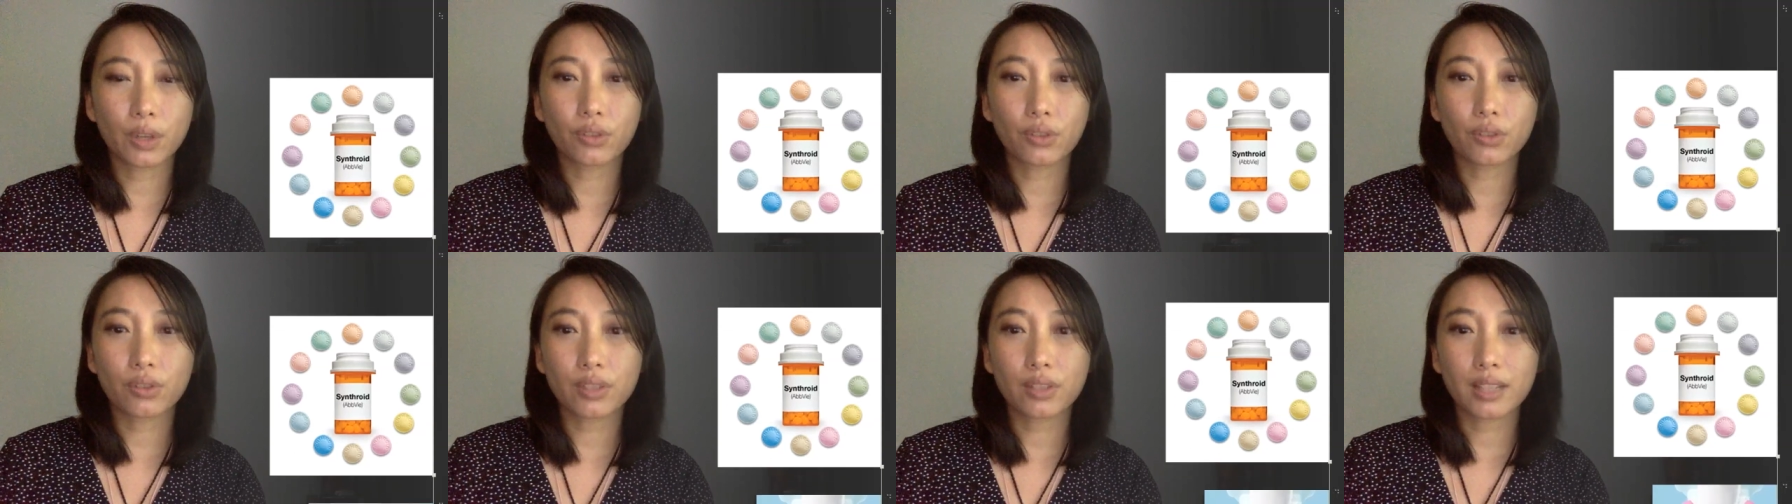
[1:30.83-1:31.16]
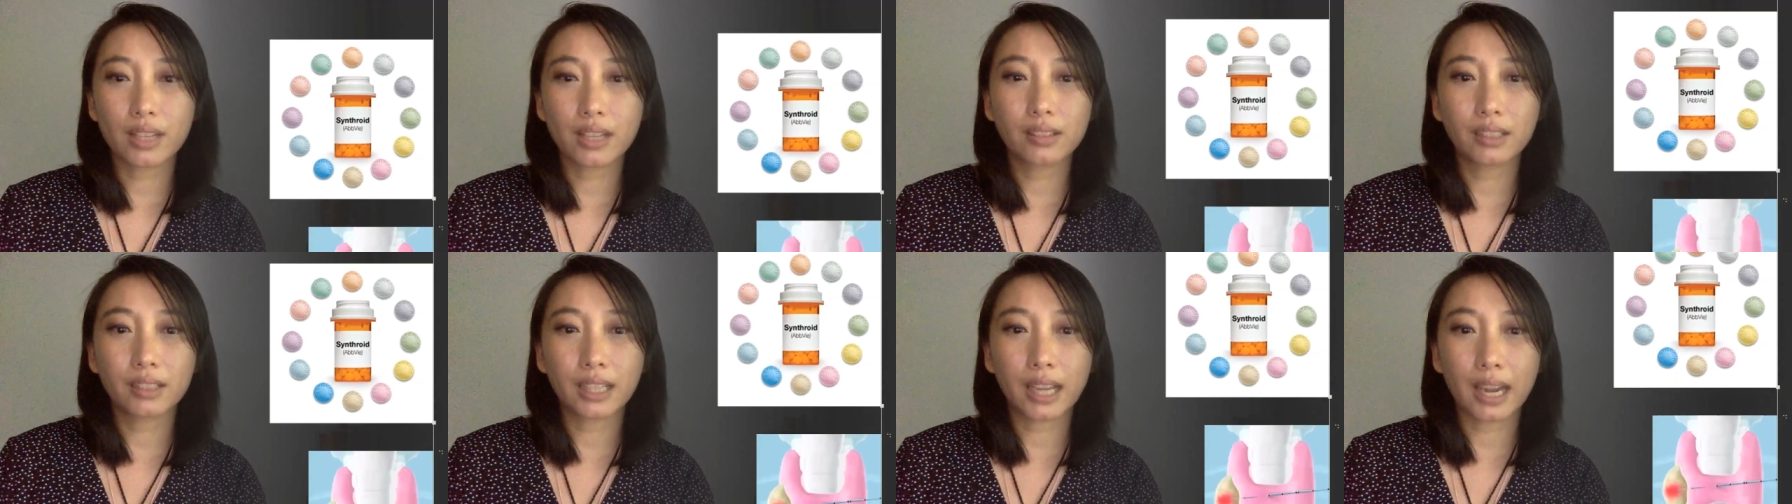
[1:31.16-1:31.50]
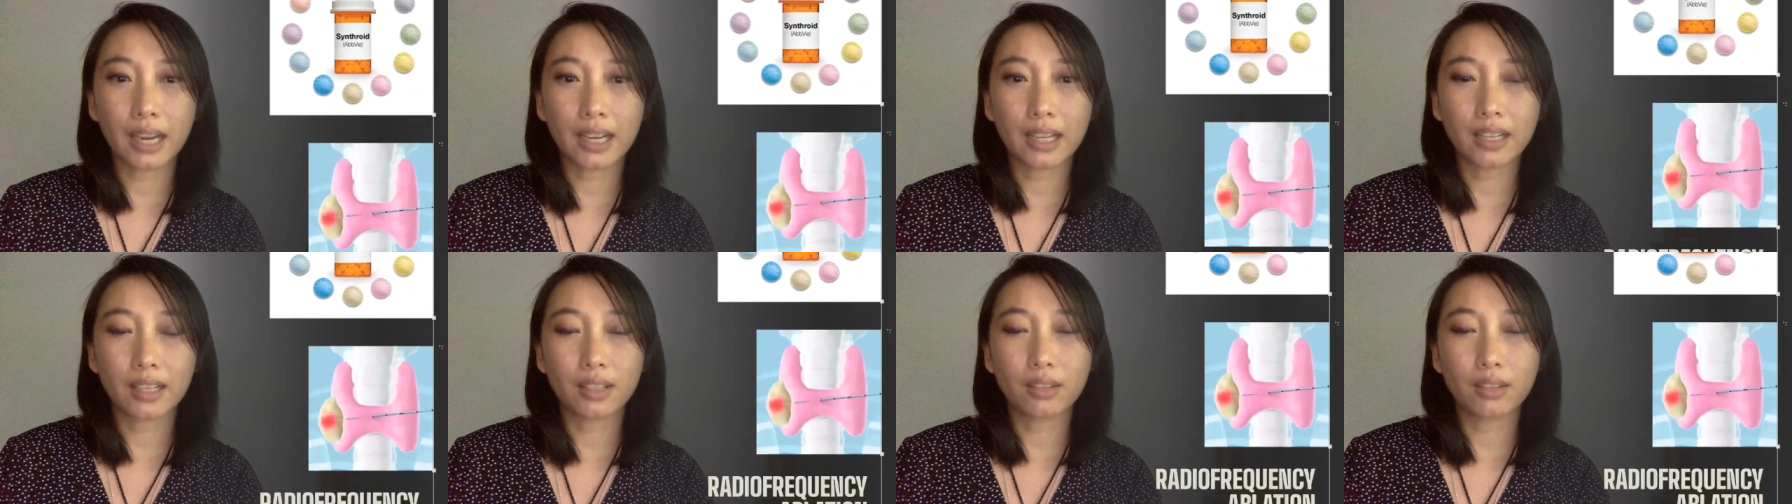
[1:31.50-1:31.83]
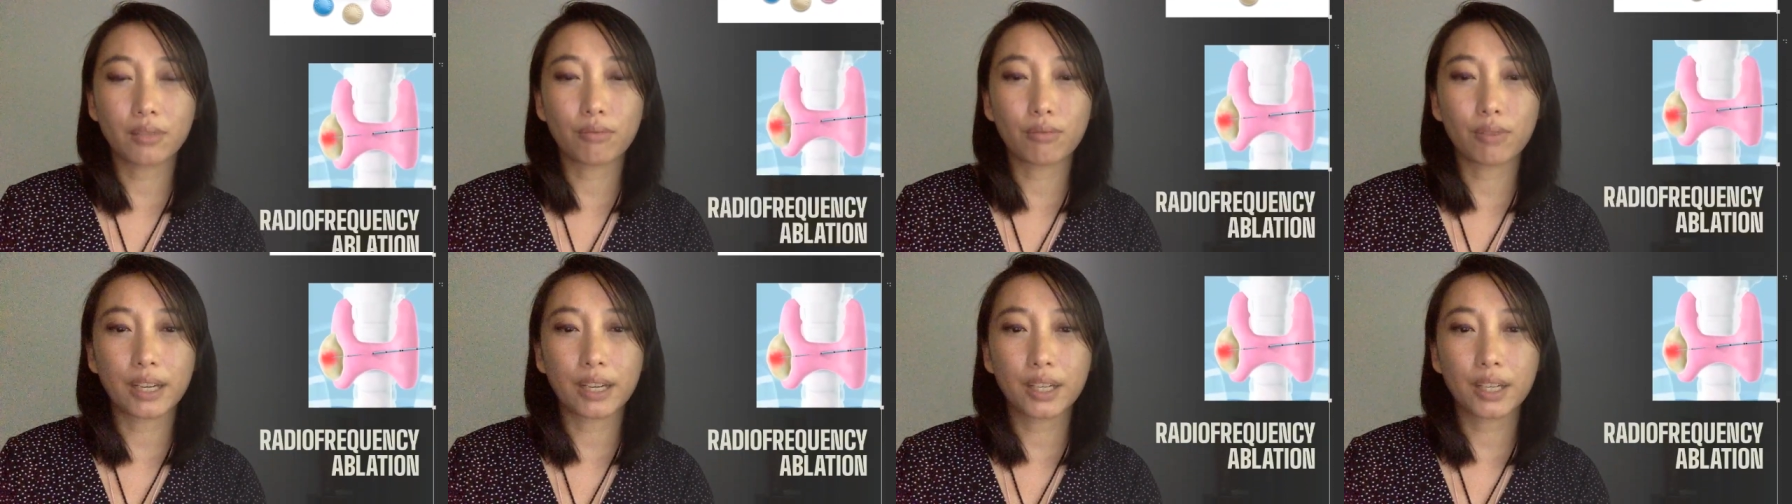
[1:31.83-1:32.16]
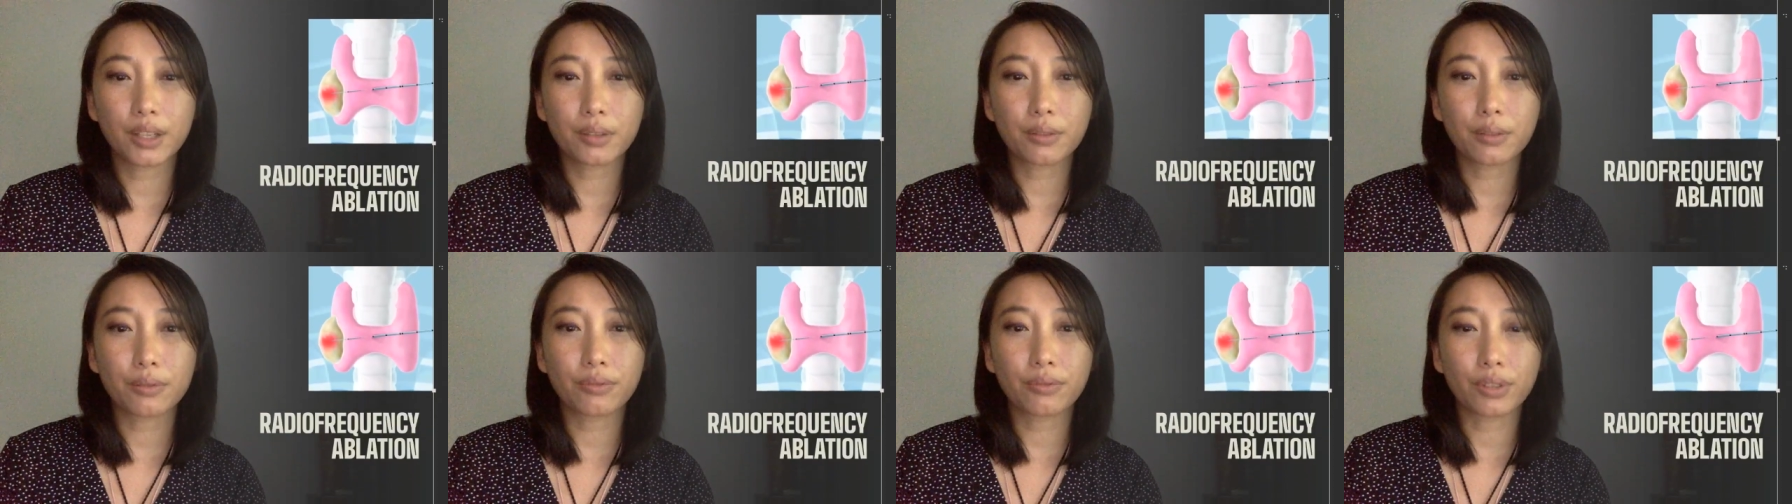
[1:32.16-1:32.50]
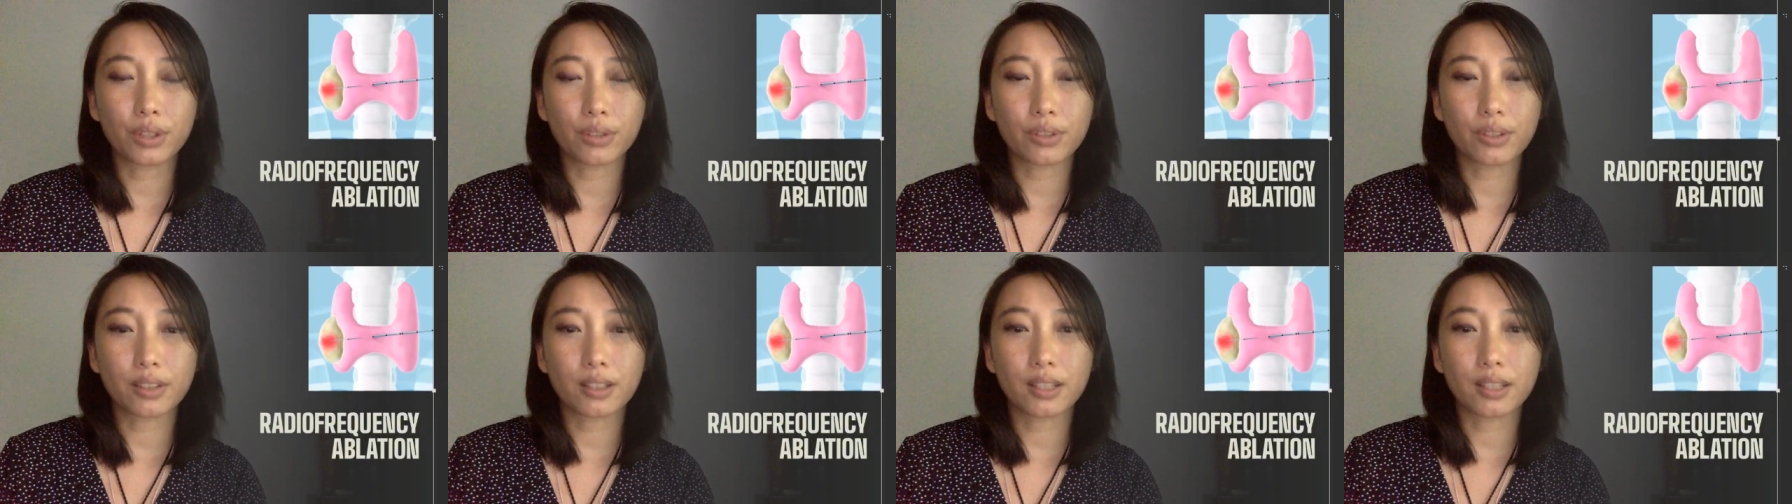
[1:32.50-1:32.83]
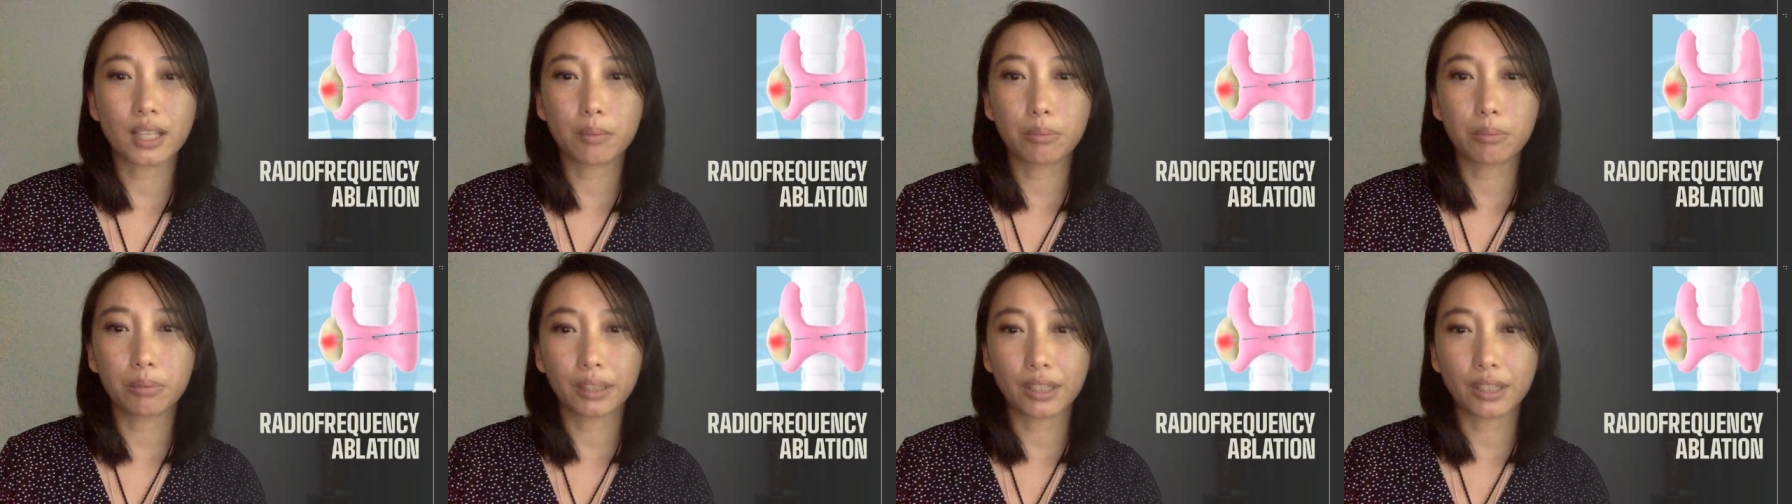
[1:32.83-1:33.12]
ultrasound guided radiofrequency